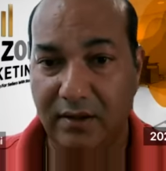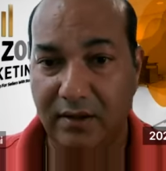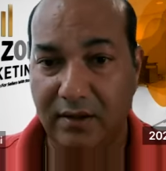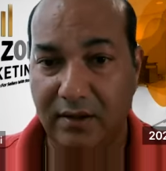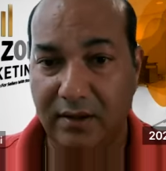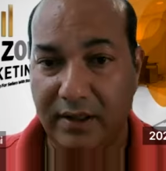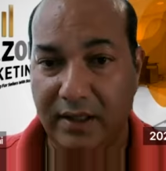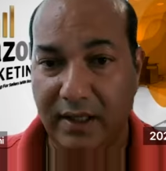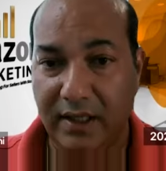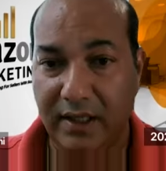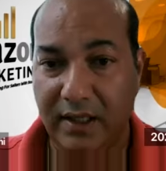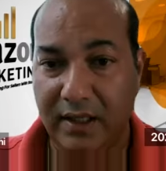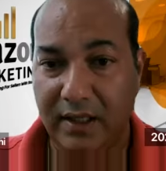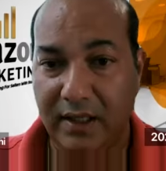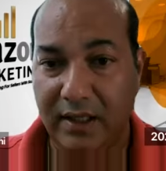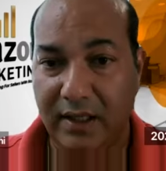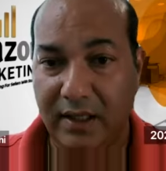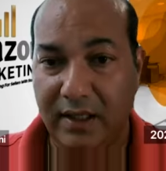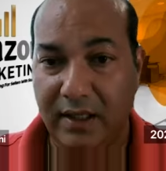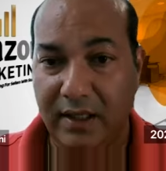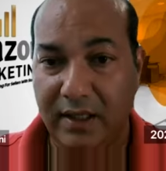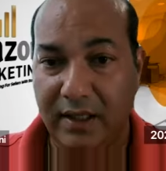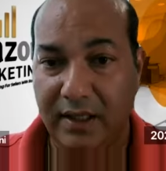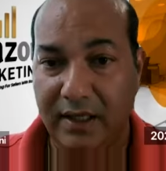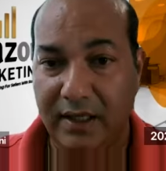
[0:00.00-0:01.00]
Okay.
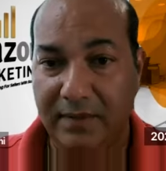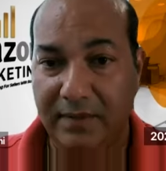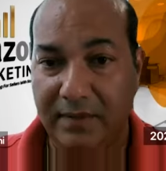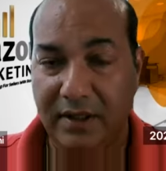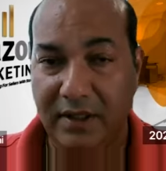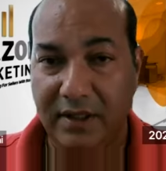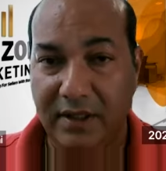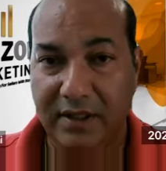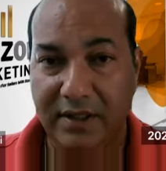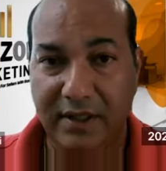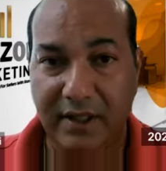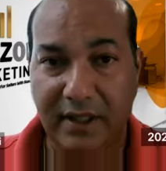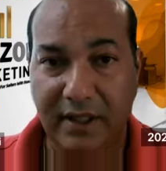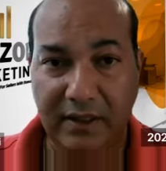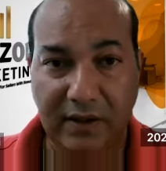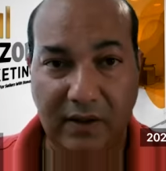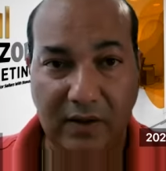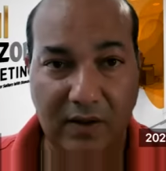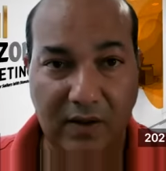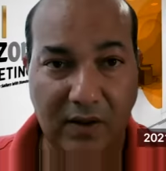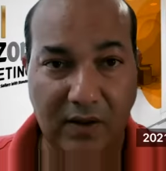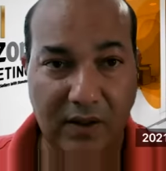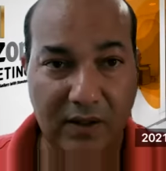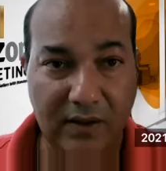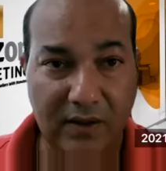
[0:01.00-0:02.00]
I'm going to take
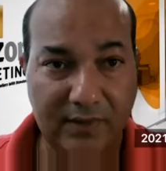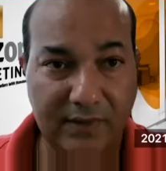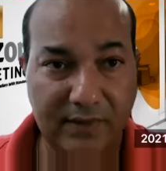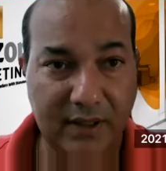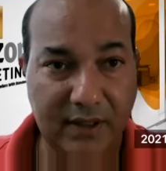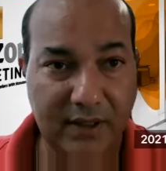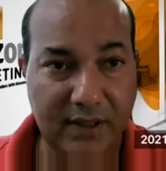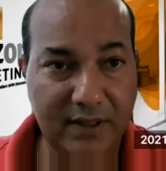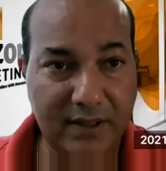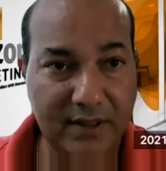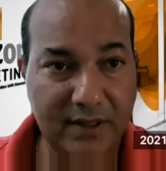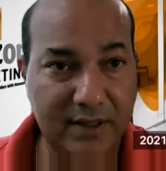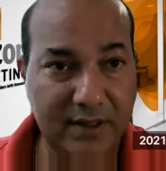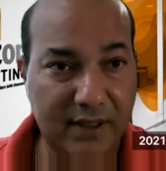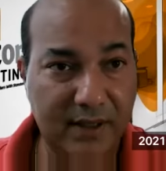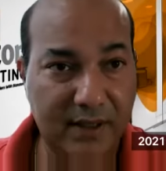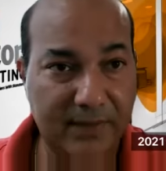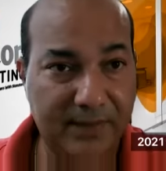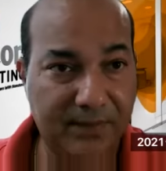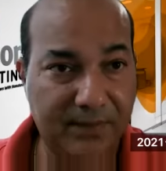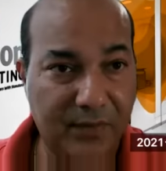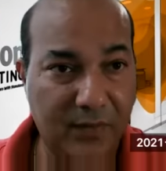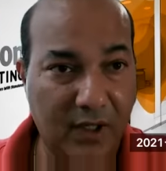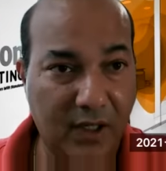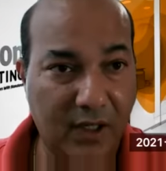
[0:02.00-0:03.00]
all of this
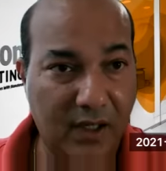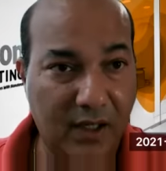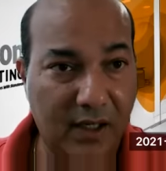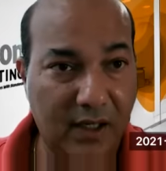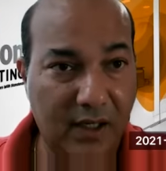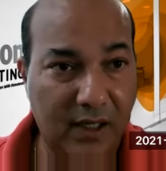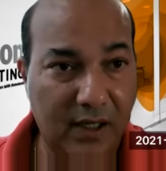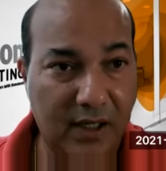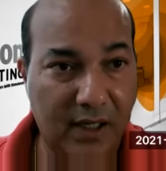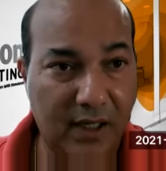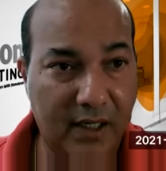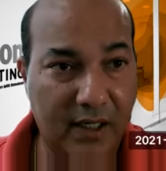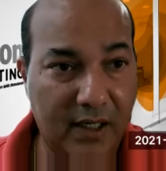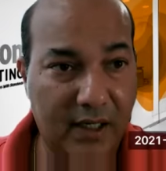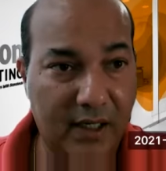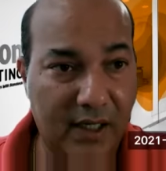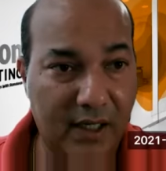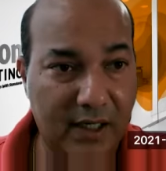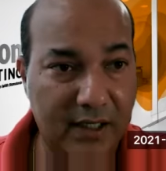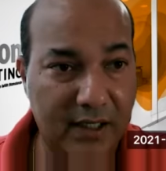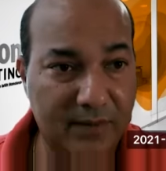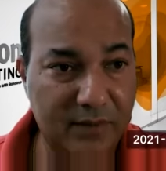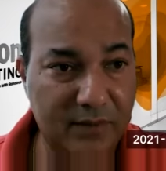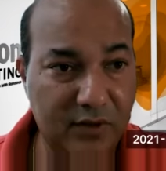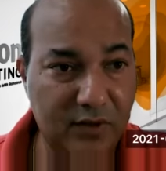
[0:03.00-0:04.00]
and
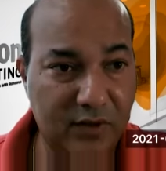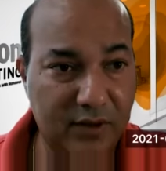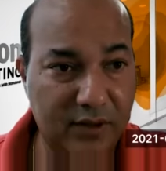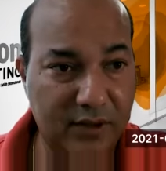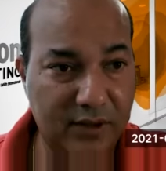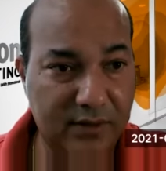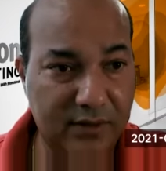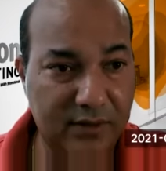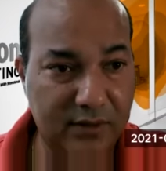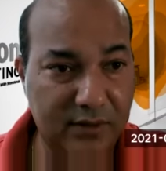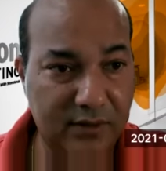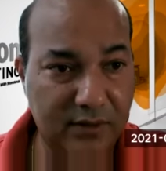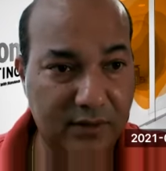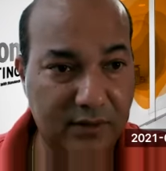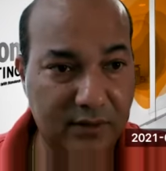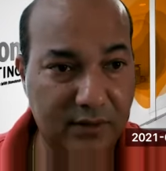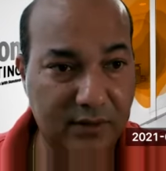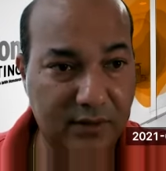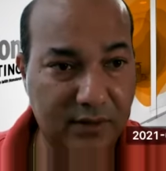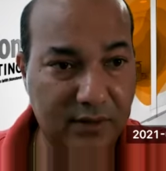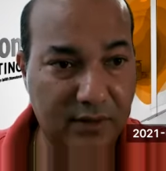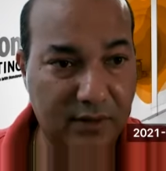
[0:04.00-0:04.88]
I am going to